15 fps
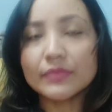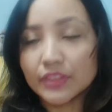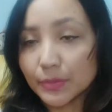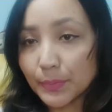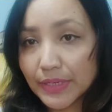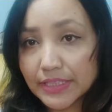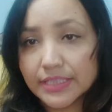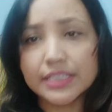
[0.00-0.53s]
The
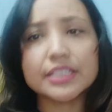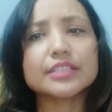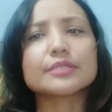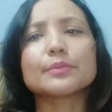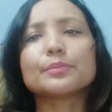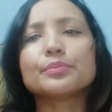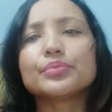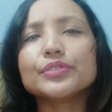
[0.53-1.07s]
painting is
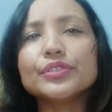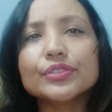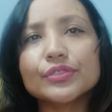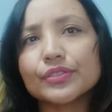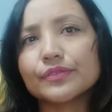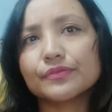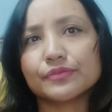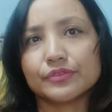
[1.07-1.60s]

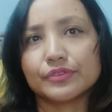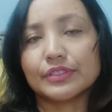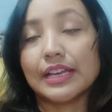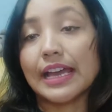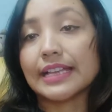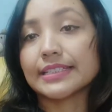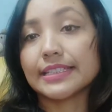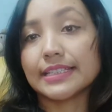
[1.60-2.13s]
beautiful,
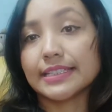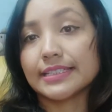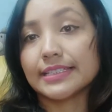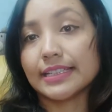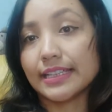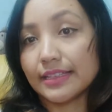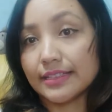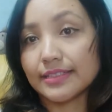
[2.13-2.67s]
as
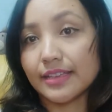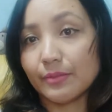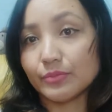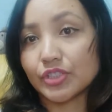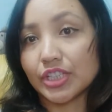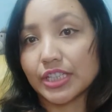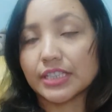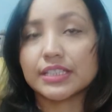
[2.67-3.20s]
is the
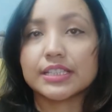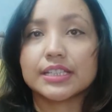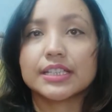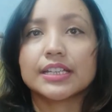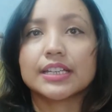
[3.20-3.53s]
subject.